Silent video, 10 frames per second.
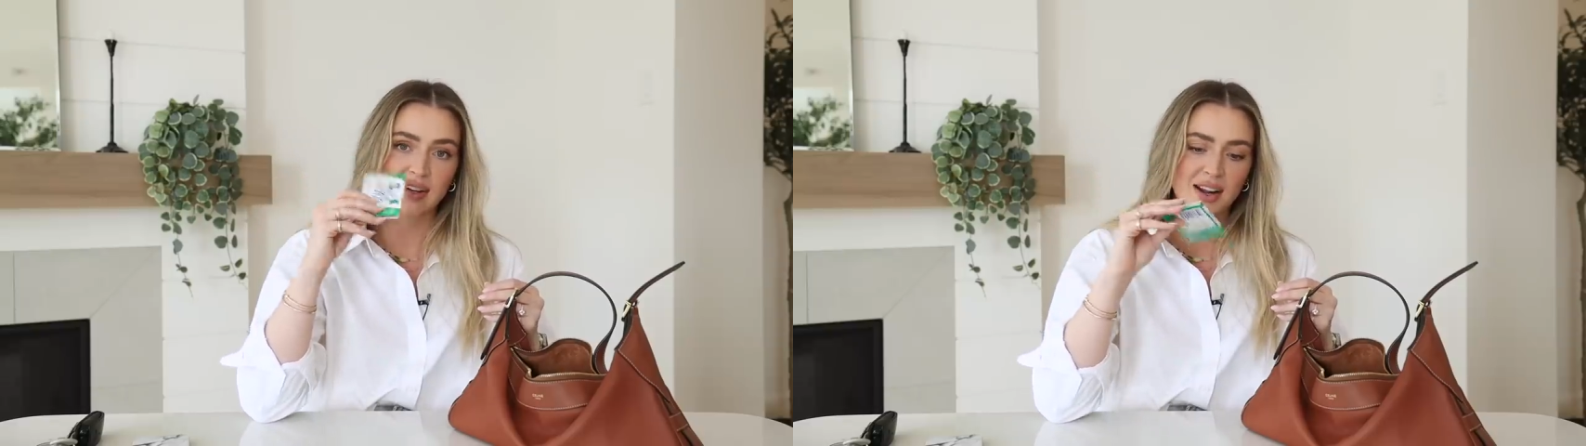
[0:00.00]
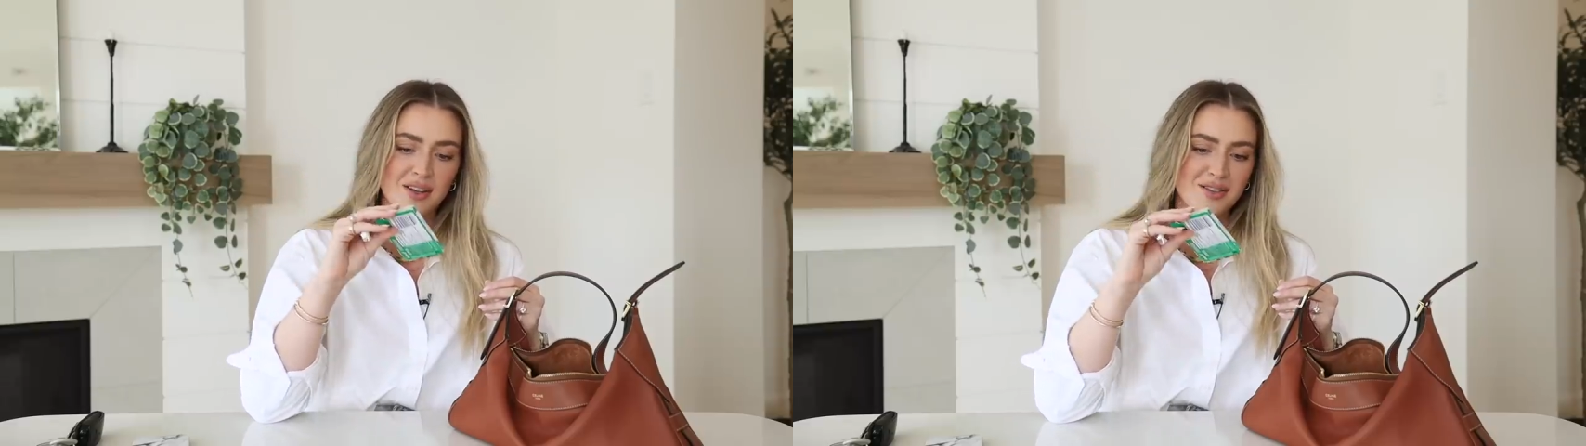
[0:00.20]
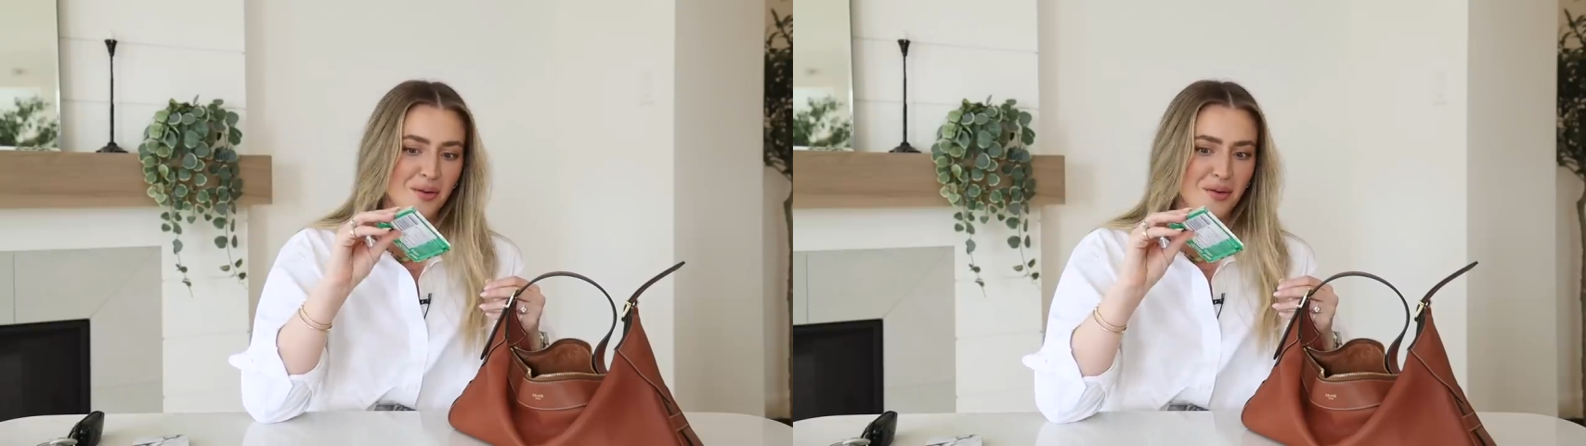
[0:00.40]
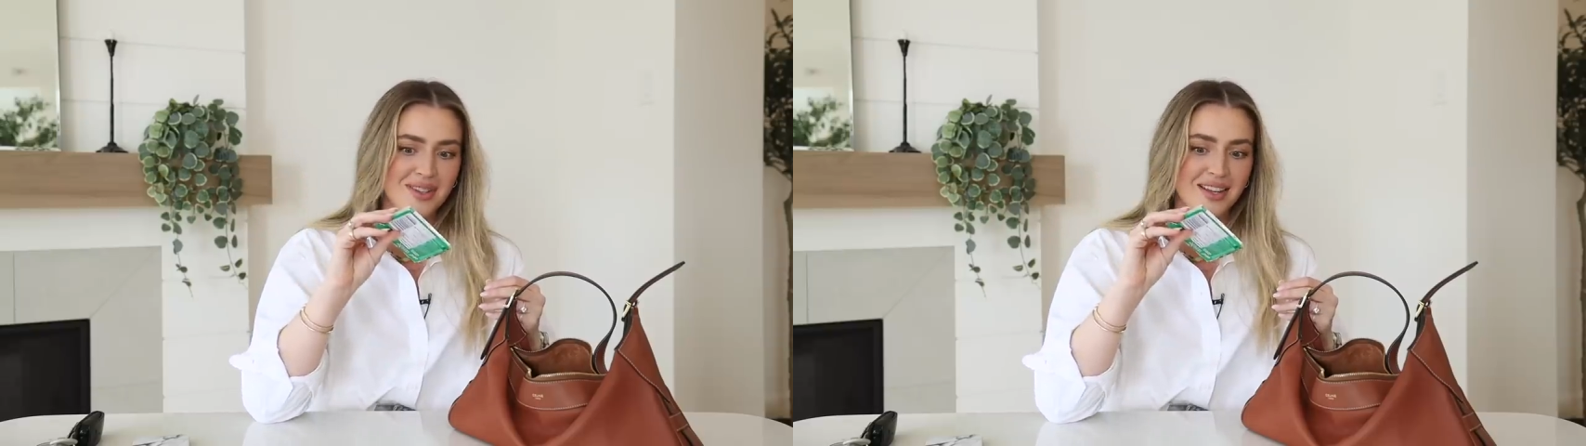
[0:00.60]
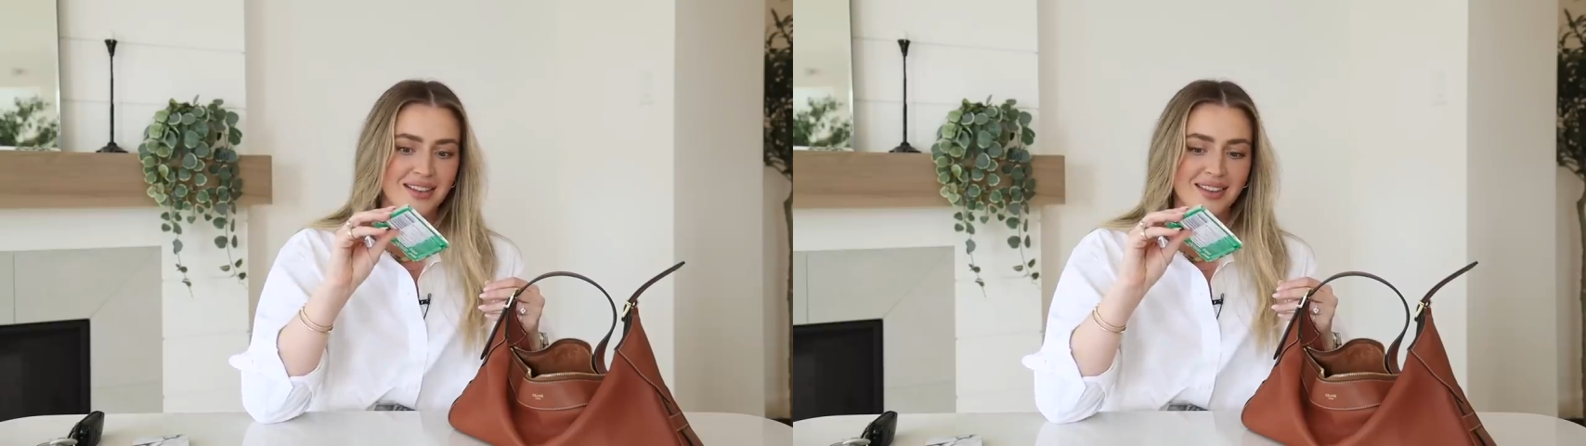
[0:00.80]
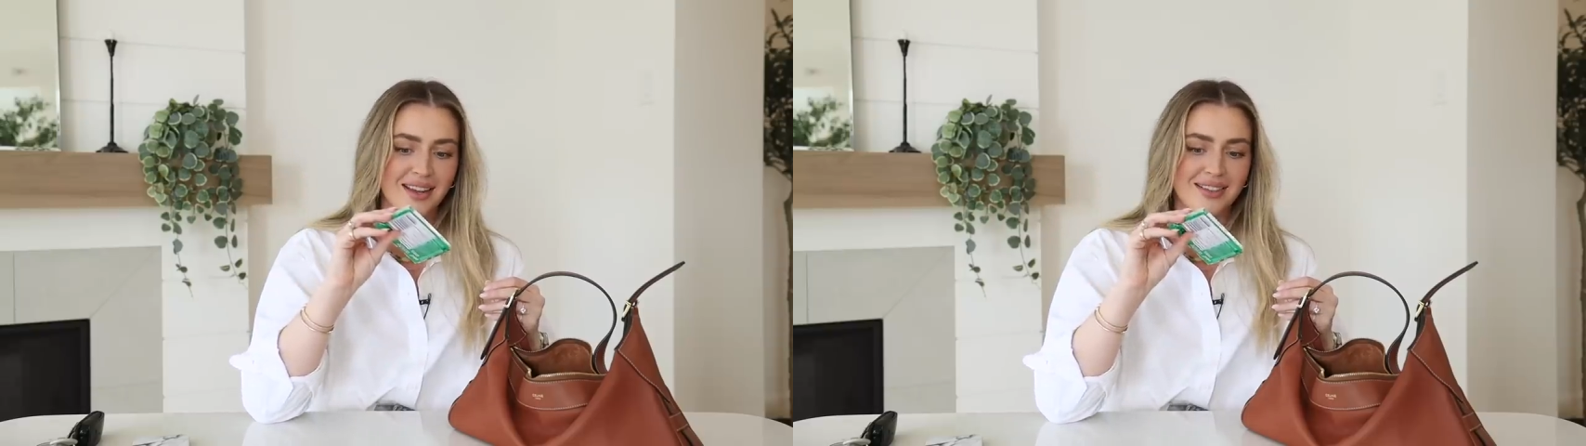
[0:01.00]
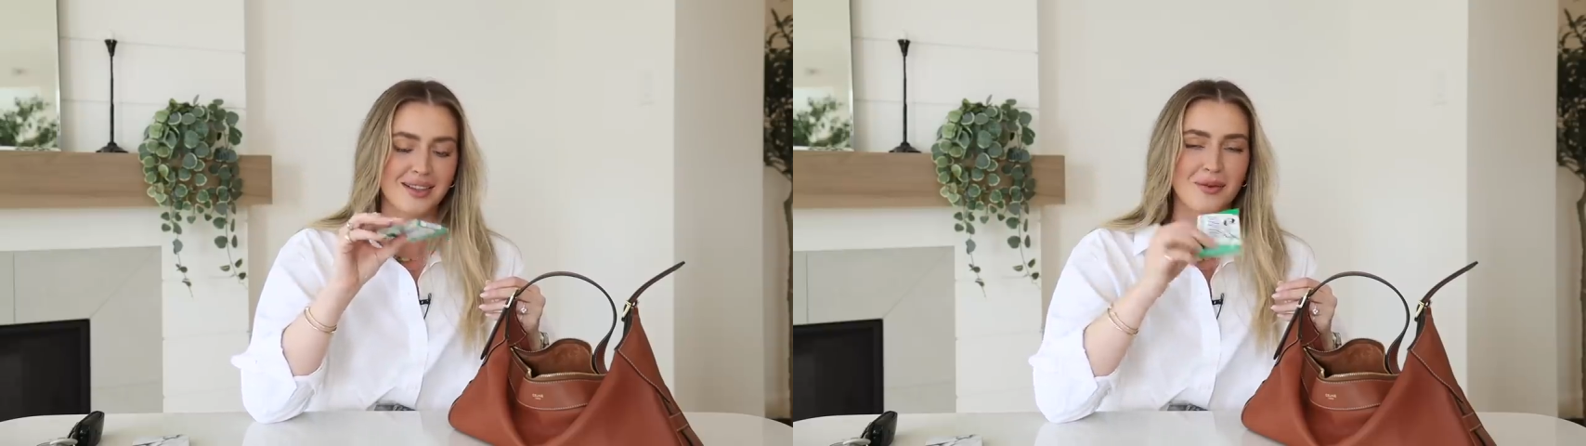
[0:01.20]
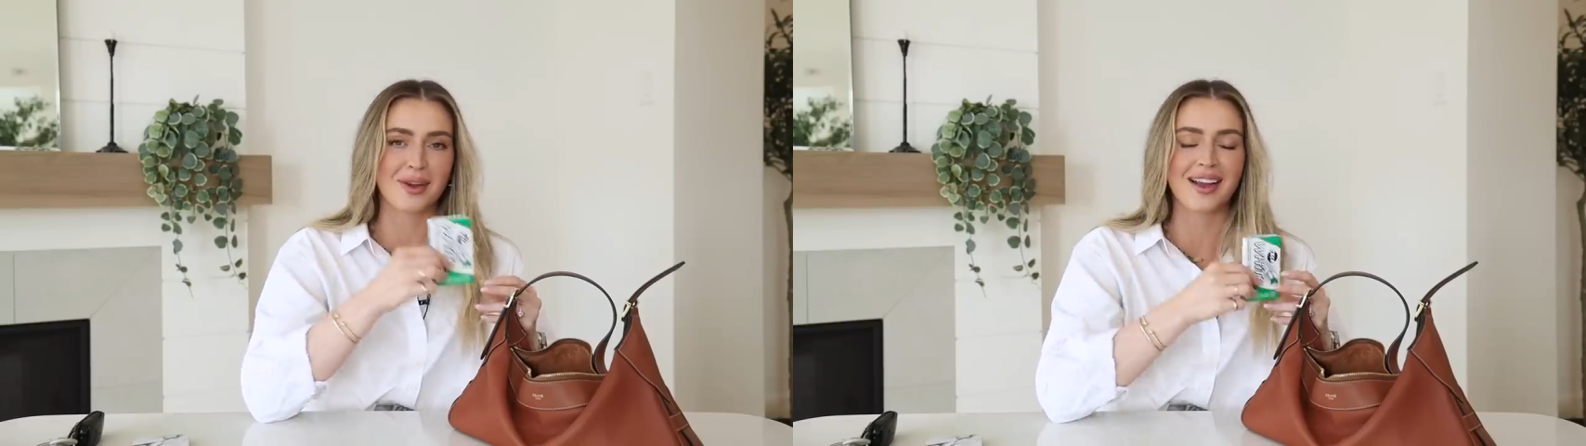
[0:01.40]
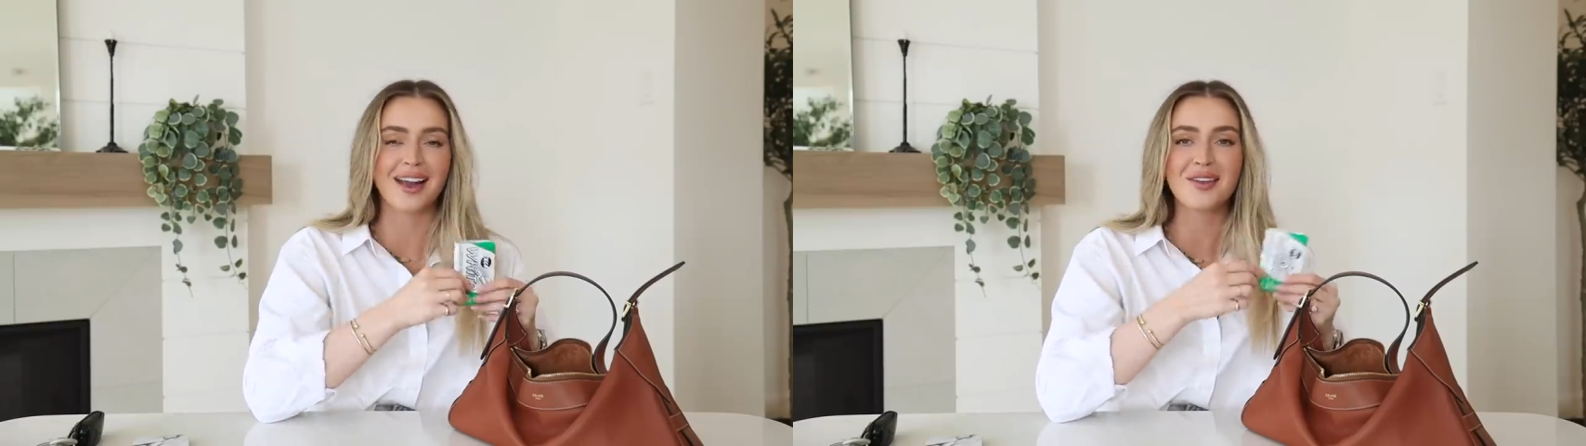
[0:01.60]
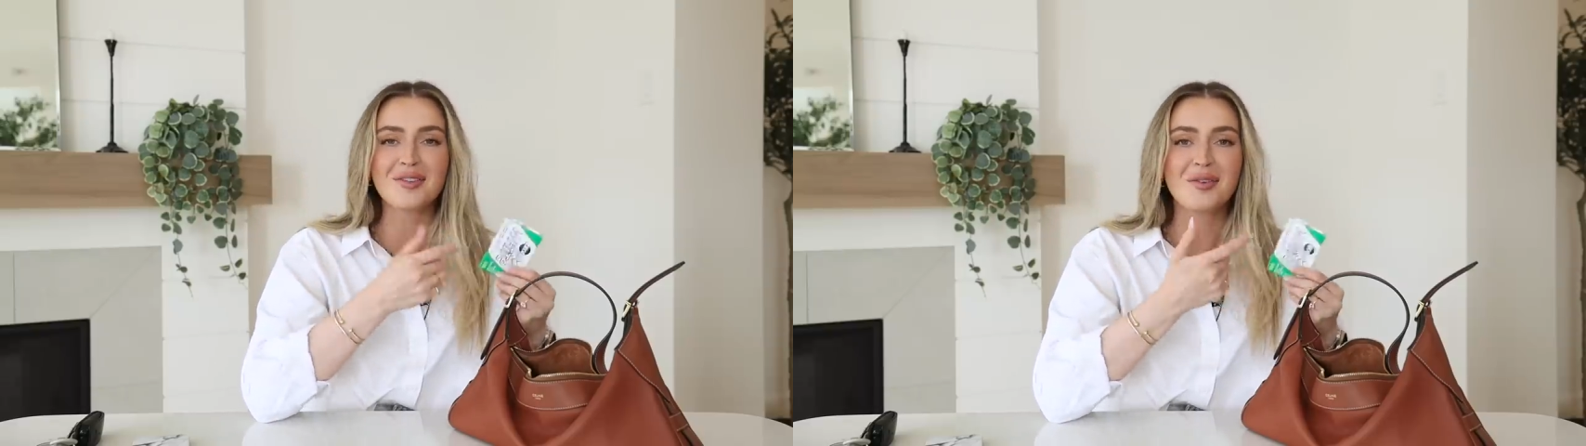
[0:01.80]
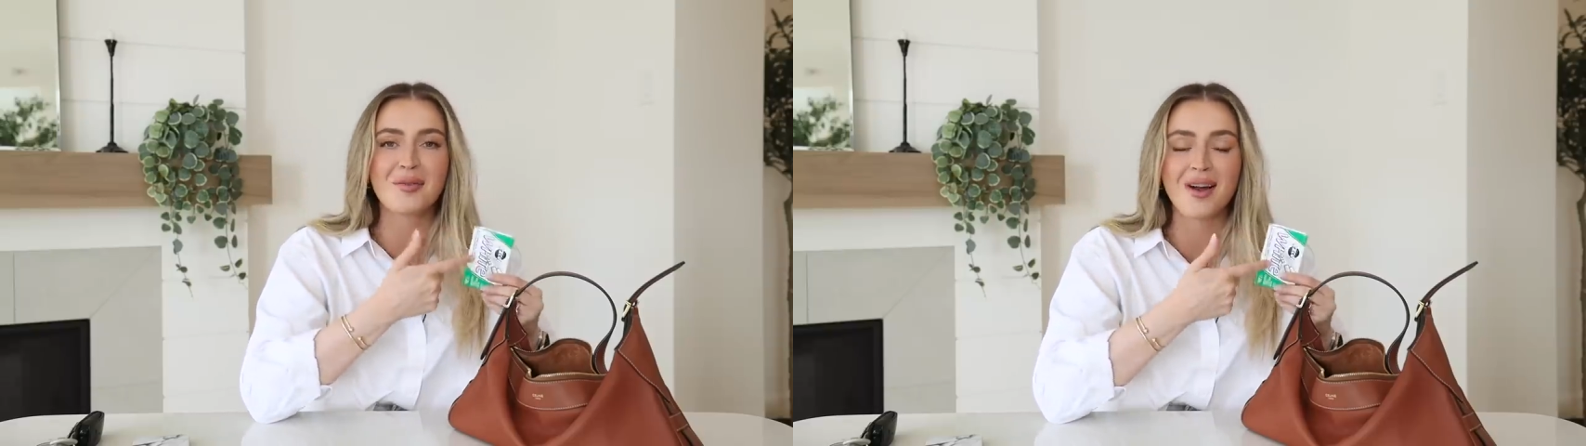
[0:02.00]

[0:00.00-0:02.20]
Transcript: And I just always get the XL white. I don't know